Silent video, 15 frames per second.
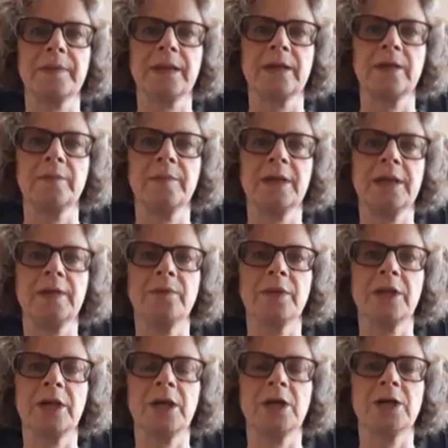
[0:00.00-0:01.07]
complete with
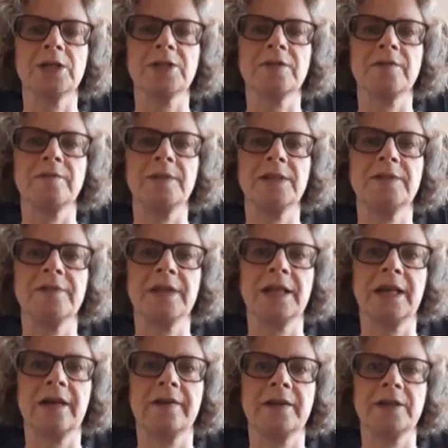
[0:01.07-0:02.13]
a cast of misfit
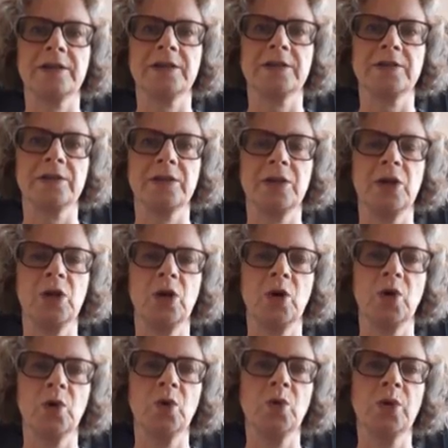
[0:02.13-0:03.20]
characters,
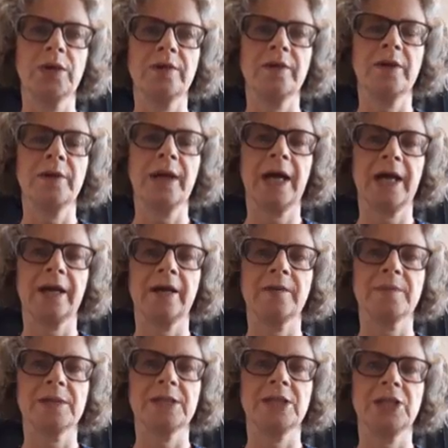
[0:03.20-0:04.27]
all with their own
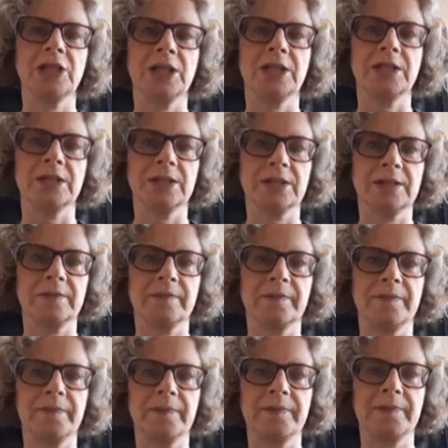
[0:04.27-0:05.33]
hang-ups and agendas.
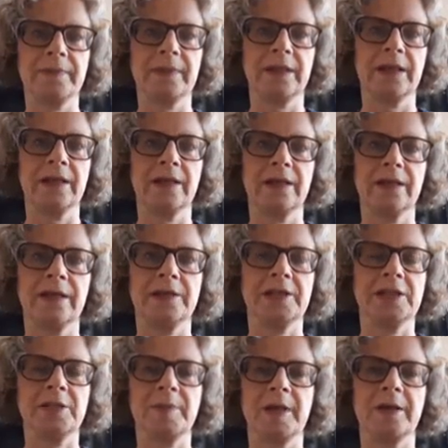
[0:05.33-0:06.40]
His
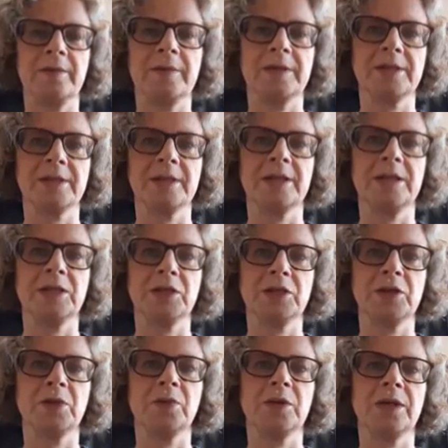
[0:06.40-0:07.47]
experiment certainly does
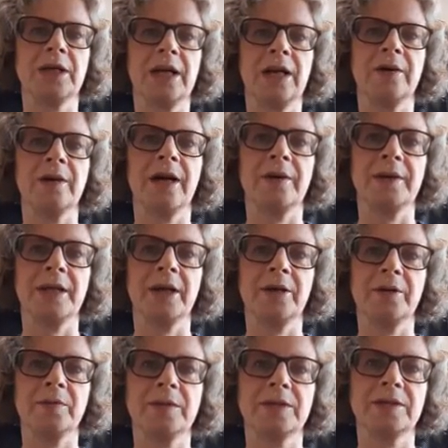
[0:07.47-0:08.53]
not work out how he
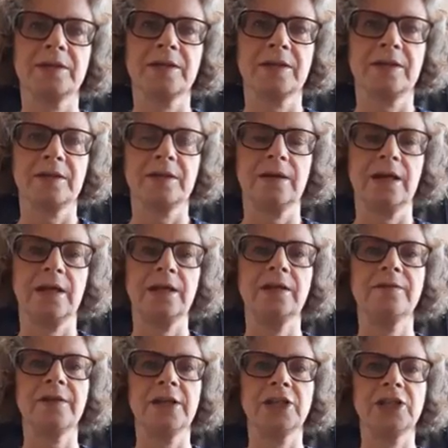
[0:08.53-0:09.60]
hoped, and he
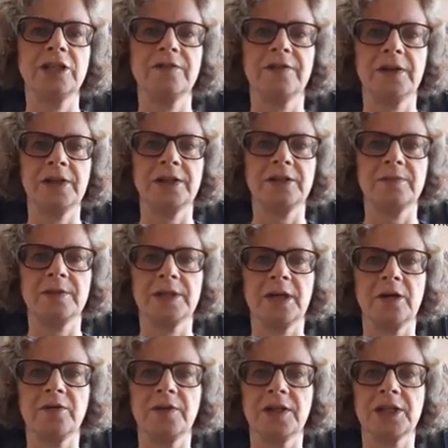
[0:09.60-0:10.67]
eventually finds
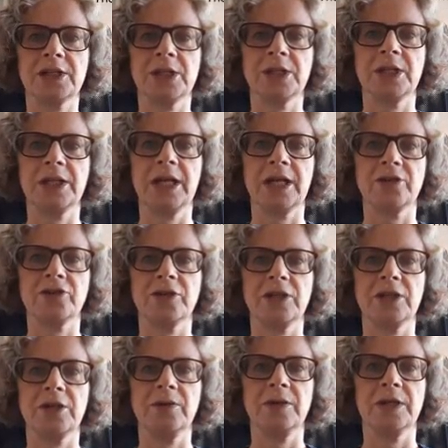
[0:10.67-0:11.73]
himself in a psychiatric
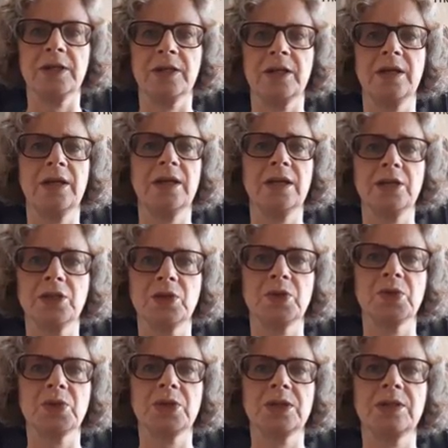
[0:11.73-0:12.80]
unit,
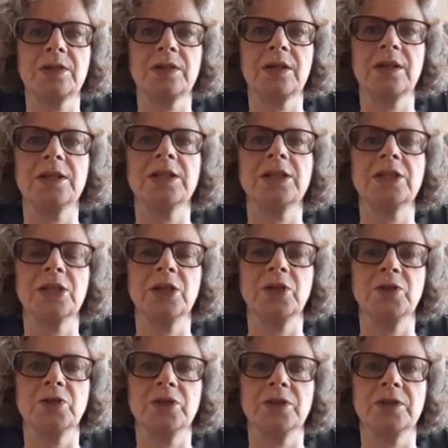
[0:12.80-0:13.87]
exhausted and
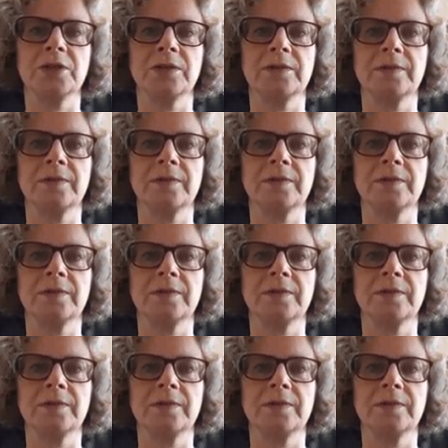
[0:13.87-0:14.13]
disillusioned.